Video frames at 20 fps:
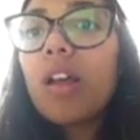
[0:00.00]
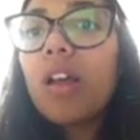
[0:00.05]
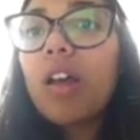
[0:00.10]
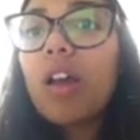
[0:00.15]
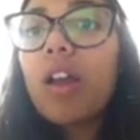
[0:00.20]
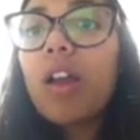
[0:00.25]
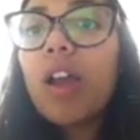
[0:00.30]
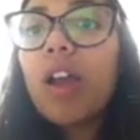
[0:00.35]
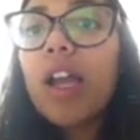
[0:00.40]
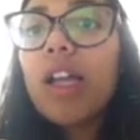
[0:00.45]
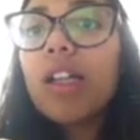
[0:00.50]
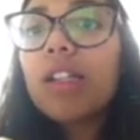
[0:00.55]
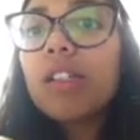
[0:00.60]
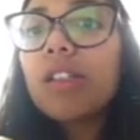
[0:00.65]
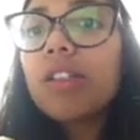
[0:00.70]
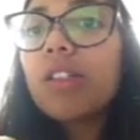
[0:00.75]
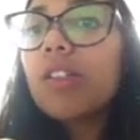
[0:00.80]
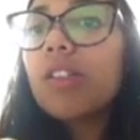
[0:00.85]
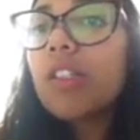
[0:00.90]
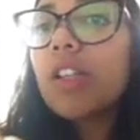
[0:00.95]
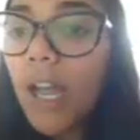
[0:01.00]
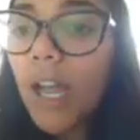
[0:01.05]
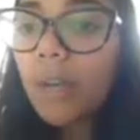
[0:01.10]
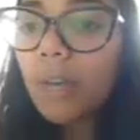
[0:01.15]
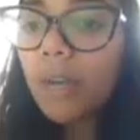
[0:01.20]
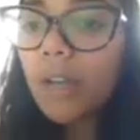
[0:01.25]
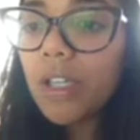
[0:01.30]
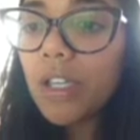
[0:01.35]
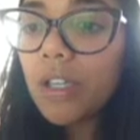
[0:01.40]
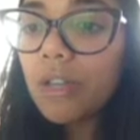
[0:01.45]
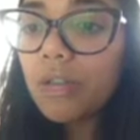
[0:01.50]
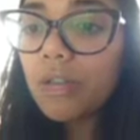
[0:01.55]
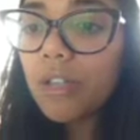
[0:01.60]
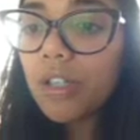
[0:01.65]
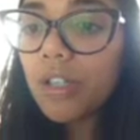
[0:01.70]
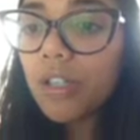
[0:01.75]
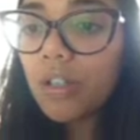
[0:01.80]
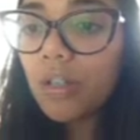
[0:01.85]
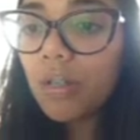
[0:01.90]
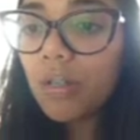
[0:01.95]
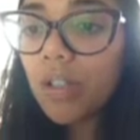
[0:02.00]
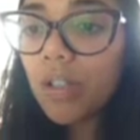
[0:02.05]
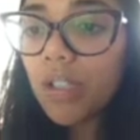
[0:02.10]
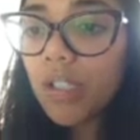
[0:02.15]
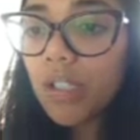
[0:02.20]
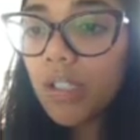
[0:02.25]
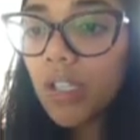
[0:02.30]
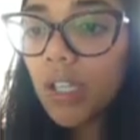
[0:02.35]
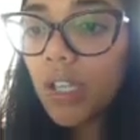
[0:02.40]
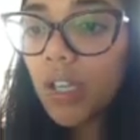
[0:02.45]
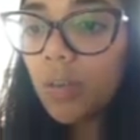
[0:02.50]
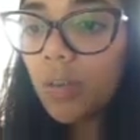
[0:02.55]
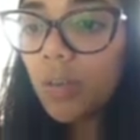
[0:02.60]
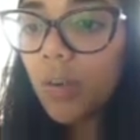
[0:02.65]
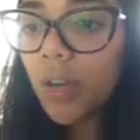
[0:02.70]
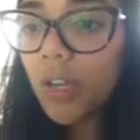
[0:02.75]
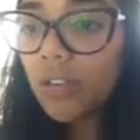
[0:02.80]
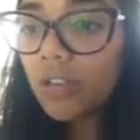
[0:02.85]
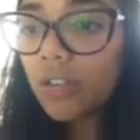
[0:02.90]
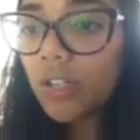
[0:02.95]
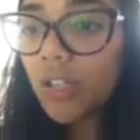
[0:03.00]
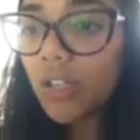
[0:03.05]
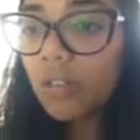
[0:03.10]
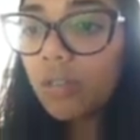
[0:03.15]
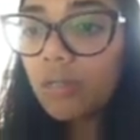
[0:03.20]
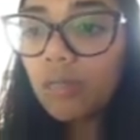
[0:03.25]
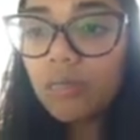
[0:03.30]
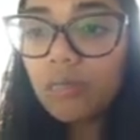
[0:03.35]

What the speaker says: Alright, so I want you to do this equation.